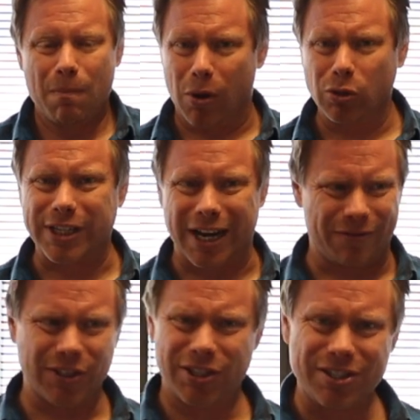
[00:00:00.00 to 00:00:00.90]
Most
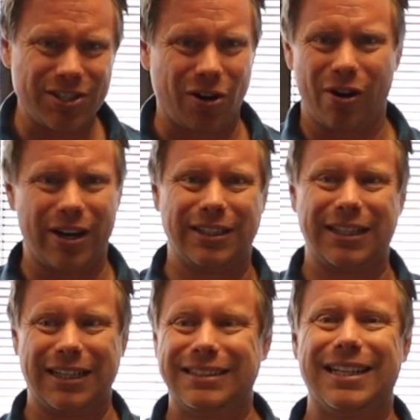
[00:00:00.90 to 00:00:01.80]
conferences are
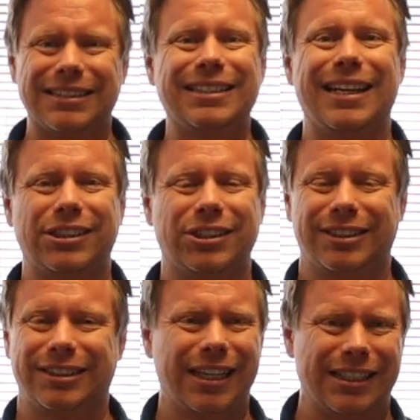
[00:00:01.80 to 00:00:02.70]
in destination
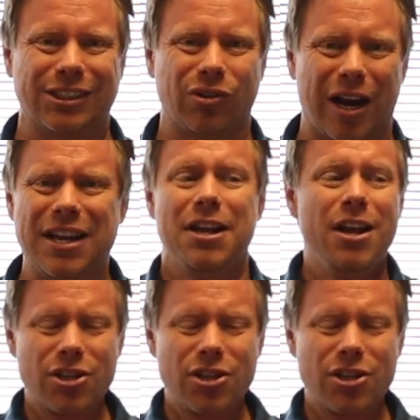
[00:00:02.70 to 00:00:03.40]
cities, right?